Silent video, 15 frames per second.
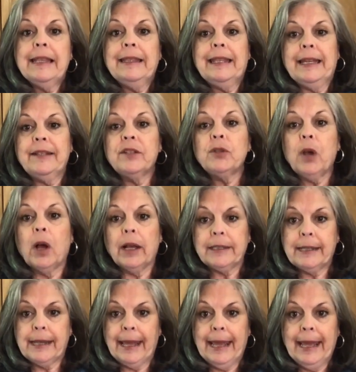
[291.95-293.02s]
They
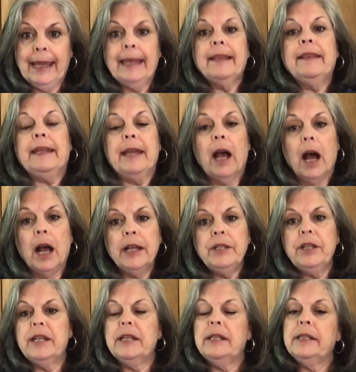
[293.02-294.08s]
saute the
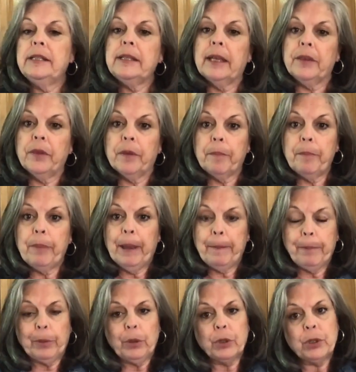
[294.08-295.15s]
onions and the
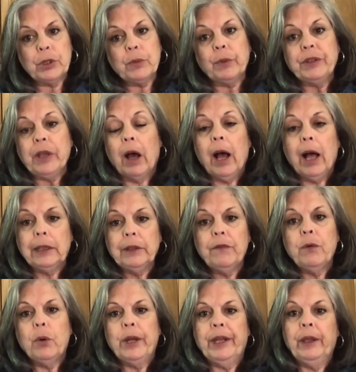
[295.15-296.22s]
peppers with the olive
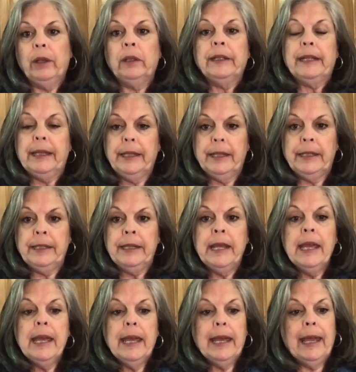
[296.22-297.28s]
oil in
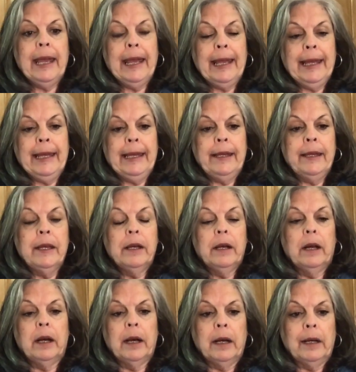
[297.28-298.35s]
a
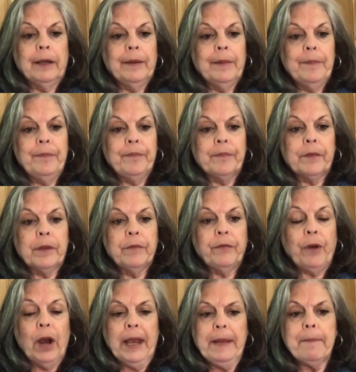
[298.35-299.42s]

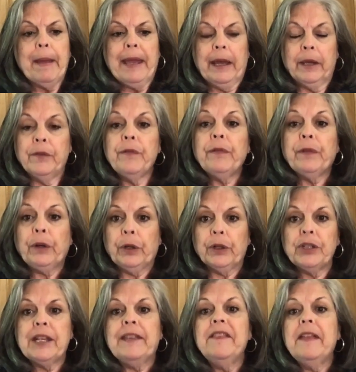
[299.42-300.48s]
frying pan
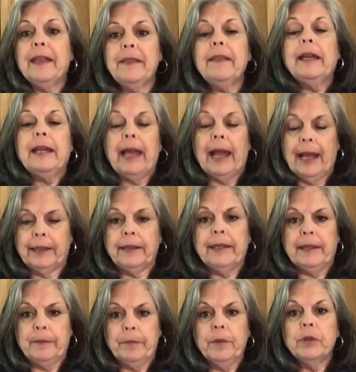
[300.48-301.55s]
first, and then they add
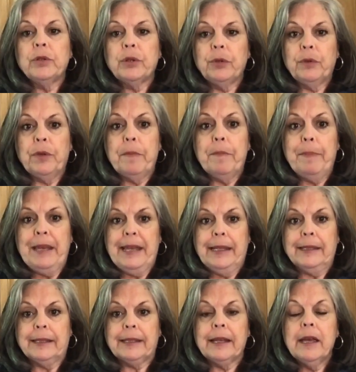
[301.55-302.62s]
them to the
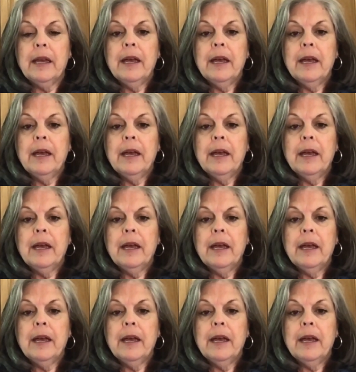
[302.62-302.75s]
beans.